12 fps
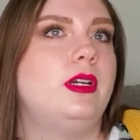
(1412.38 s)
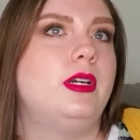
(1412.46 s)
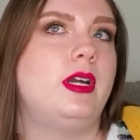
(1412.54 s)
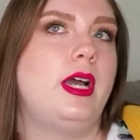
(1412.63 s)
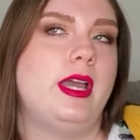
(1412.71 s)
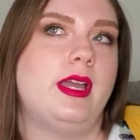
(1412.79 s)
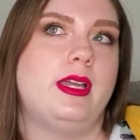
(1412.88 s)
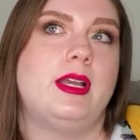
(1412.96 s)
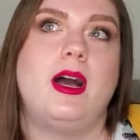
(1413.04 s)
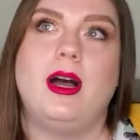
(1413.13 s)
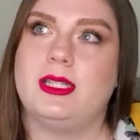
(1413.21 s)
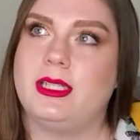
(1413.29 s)
I
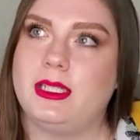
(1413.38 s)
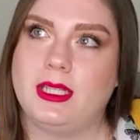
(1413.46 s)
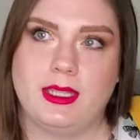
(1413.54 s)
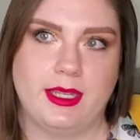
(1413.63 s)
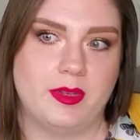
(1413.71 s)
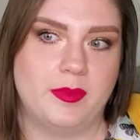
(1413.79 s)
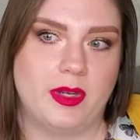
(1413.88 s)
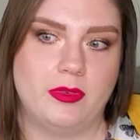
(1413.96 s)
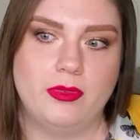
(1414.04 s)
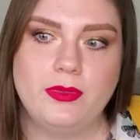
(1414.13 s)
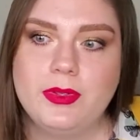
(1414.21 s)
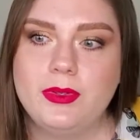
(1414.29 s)
constantly think about
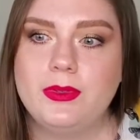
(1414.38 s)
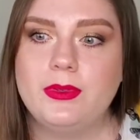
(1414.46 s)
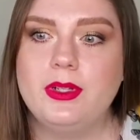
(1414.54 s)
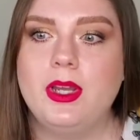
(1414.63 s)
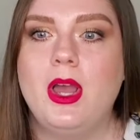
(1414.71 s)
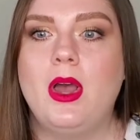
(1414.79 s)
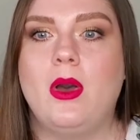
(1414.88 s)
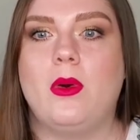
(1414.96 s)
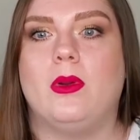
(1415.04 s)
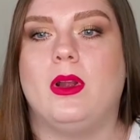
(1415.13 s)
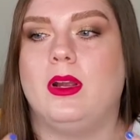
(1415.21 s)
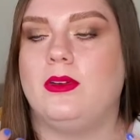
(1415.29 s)
food,
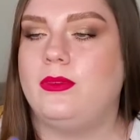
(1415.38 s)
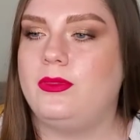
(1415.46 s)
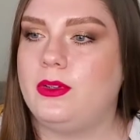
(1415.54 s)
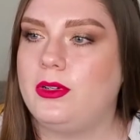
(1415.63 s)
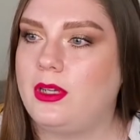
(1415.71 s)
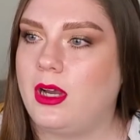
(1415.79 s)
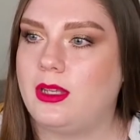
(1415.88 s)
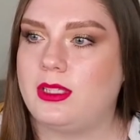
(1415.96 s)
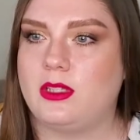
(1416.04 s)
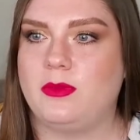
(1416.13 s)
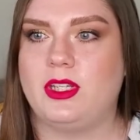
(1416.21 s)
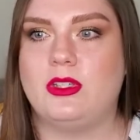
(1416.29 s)
or food
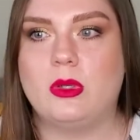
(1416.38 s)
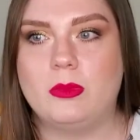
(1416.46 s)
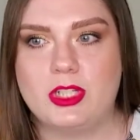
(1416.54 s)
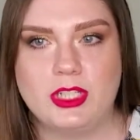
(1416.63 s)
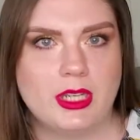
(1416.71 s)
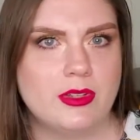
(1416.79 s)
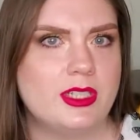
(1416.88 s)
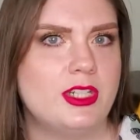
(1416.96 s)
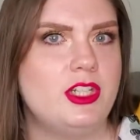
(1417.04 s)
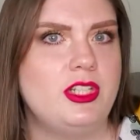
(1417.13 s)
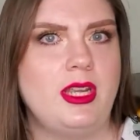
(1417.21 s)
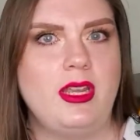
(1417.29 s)
causes me so much guilt and
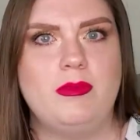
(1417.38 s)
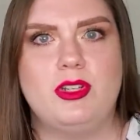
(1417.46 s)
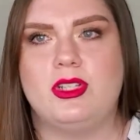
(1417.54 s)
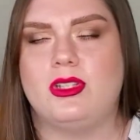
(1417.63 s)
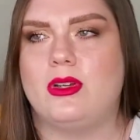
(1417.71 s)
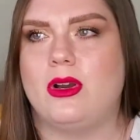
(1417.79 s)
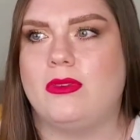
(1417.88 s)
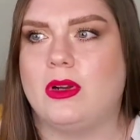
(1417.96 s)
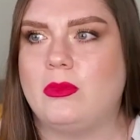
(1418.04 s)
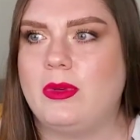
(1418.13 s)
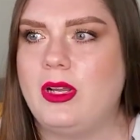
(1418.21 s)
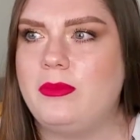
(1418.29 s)
shame, it's just
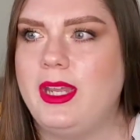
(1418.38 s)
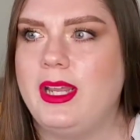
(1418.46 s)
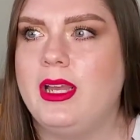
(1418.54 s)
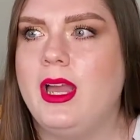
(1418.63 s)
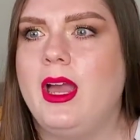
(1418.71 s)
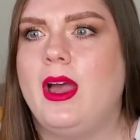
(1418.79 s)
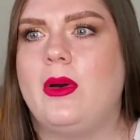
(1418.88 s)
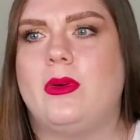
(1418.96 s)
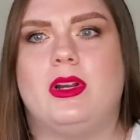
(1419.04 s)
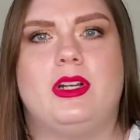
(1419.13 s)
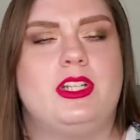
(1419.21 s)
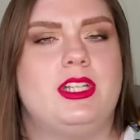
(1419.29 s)
overwhelming,
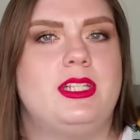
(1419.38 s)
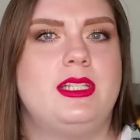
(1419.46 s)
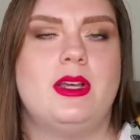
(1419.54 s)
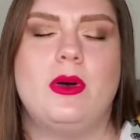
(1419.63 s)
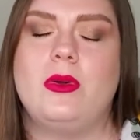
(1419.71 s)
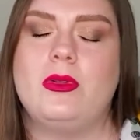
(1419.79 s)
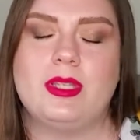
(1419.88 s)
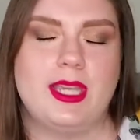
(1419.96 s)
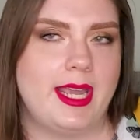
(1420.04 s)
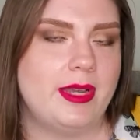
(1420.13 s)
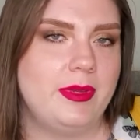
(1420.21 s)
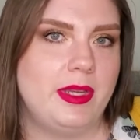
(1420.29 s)
or just the whole
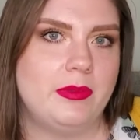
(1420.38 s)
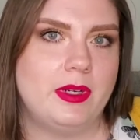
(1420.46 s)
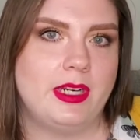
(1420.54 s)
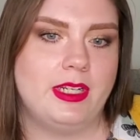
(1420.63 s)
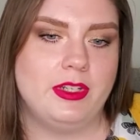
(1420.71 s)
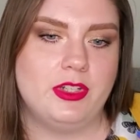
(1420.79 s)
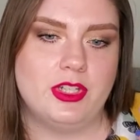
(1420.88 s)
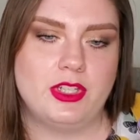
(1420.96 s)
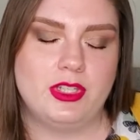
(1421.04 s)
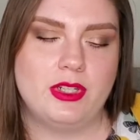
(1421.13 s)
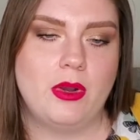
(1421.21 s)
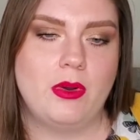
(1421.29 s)
gamut where you
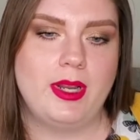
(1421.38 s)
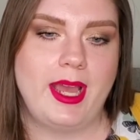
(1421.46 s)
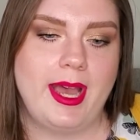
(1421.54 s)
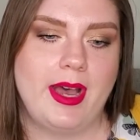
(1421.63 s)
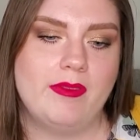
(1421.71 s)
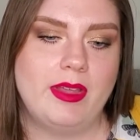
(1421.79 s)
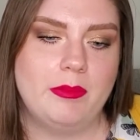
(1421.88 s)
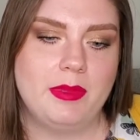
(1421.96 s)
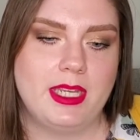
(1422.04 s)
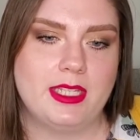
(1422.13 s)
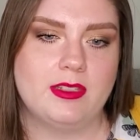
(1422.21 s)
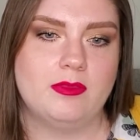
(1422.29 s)
just don't have that
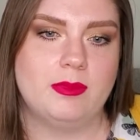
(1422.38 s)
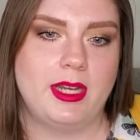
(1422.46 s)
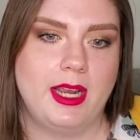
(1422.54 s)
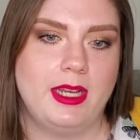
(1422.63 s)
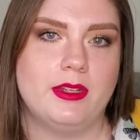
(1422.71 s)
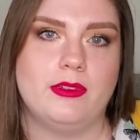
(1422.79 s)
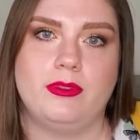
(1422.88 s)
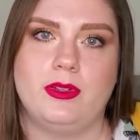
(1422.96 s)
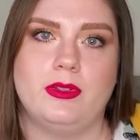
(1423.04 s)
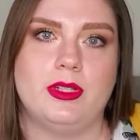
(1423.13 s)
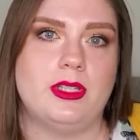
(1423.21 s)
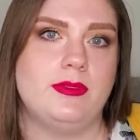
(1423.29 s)
peace of mind of
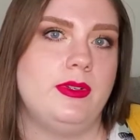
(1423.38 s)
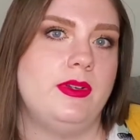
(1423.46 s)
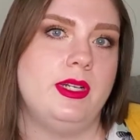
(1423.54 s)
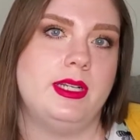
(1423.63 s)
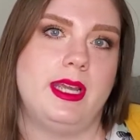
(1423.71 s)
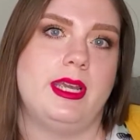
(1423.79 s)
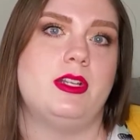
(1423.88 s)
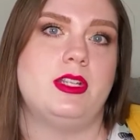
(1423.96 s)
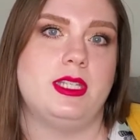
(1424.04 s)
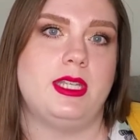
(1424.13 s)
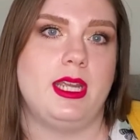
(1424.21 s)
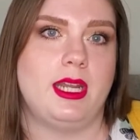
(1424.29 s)
food is food and I can
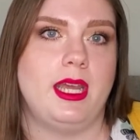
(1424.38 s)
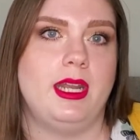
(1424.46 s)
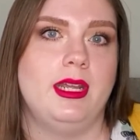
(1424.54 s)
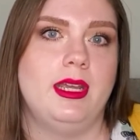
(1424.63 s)
just eat it.